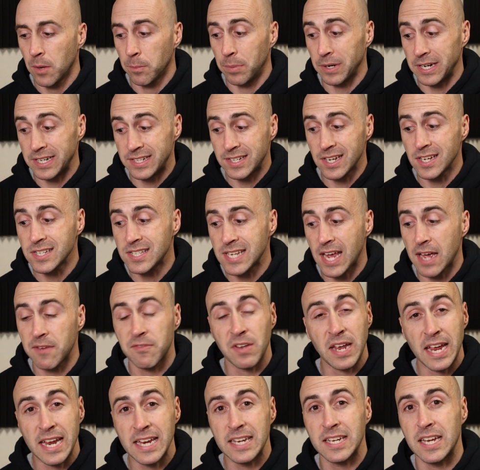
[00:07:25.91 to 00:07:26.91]
but it does
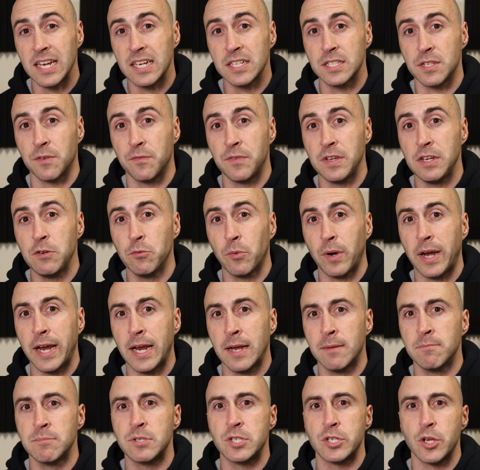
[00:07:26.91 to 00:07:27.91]
have eight gigs of V
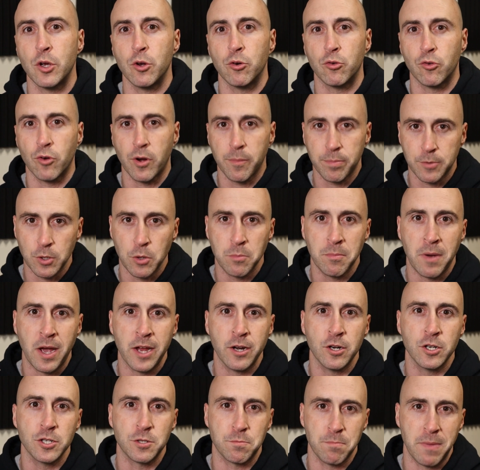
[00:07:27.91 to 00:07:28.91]
RAM, so crypto
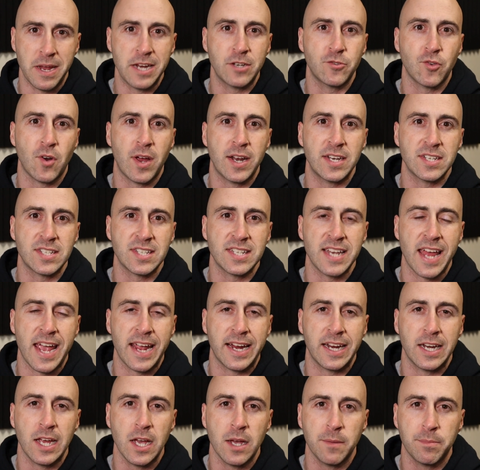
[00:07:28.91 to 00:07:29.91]
miners may try to
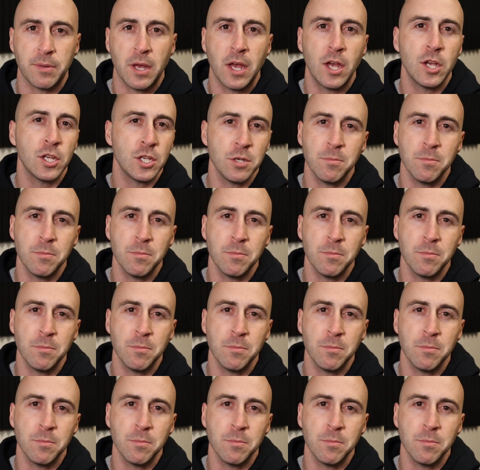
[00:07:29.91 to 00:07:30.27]
snag it up.